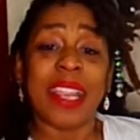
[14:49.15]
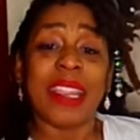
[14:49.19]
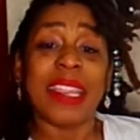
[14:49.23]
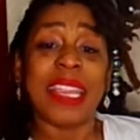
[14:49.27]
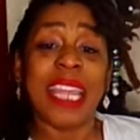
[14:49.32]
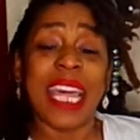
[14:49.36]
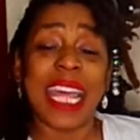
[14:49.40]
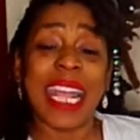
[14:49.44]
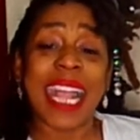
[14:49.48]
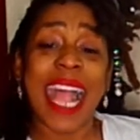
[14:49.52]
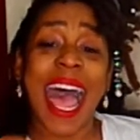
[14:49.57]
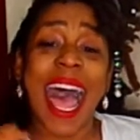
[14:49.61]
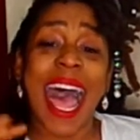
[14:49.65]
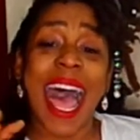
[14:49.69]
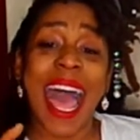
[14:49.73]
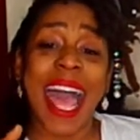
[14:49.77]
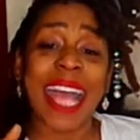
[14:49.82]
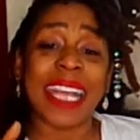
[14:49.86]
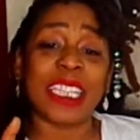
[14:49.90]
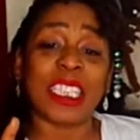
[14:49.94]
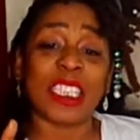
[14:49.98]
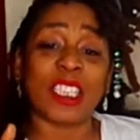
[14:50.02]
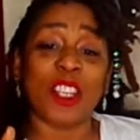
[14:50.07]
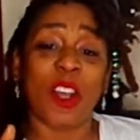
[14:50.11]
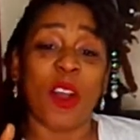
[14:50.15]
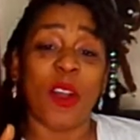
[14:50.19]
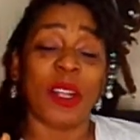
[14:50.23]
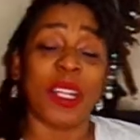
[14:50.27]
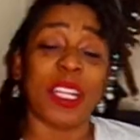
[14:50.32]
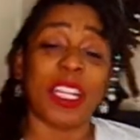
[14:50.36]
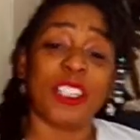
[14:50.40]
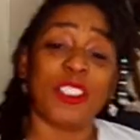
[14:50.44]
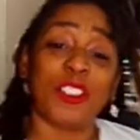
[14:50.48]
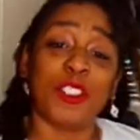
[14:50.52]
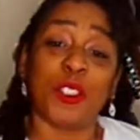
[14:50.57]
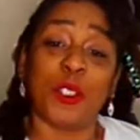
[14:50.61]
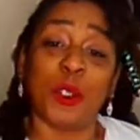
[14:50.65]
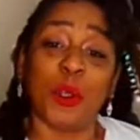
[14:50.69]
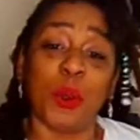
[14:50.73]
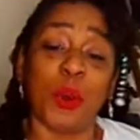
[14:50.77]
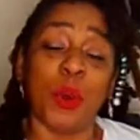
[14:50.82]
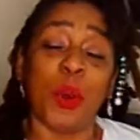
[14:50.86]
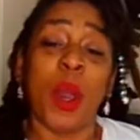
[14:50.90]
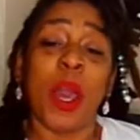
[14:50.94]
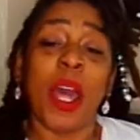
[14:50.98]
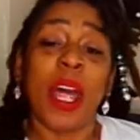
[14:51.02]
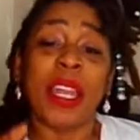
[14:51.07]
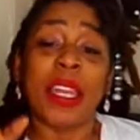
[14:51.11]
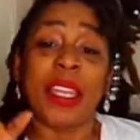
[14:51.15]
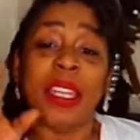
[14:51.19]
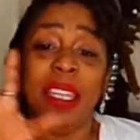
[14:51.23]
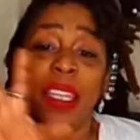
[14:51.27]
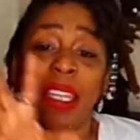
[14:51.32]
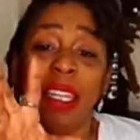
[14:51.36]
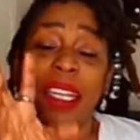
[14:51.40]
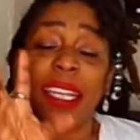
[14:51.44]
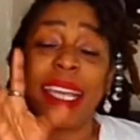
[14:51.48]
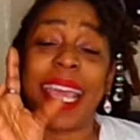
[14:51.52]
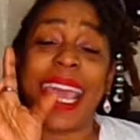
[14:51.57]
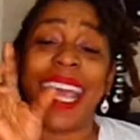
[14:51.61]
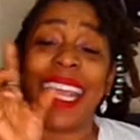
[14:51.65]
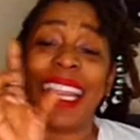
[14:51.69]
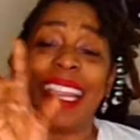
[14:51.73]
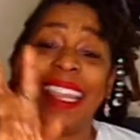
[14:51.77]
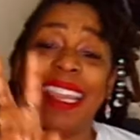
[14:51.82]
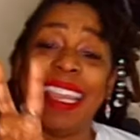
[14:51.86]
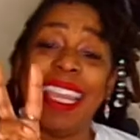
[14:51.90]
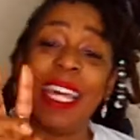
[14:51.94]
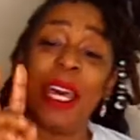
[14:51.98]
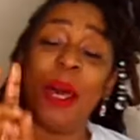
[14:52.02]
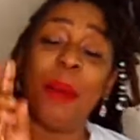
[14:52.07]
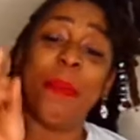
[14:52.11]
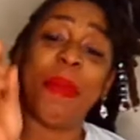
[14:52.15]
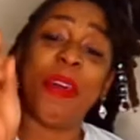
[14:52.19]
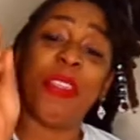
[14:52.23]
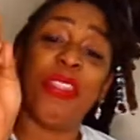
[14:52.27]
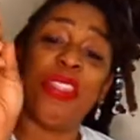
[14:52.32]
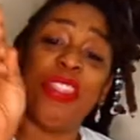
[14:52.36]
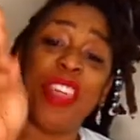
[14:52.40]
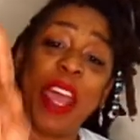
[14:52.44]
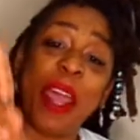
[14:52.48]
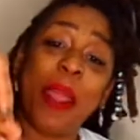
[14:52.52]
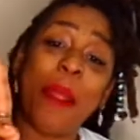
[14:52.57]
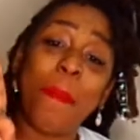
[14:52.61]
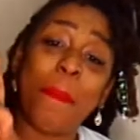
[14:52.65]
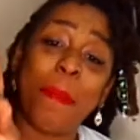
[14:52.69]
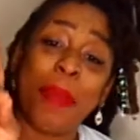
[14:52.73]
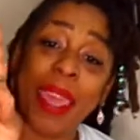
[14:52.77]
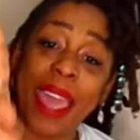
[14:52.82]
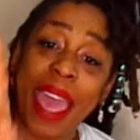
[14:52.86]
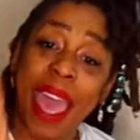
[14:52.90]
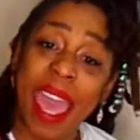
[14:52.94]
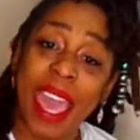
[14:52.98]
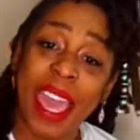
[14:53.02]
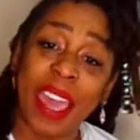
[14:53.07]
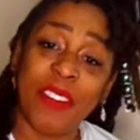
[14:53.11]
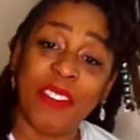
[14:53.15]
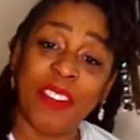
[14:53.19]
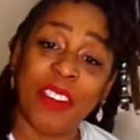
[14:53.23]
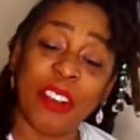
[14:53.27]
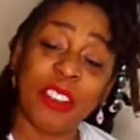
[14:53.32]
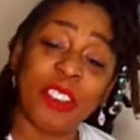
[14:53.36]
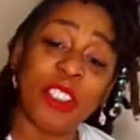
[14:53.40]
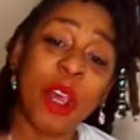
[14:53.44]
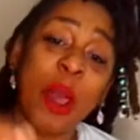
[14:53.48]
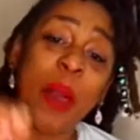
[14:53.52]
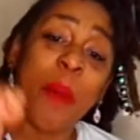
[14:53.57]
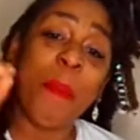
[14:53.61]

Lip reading: then I started to look at them and their behaviors.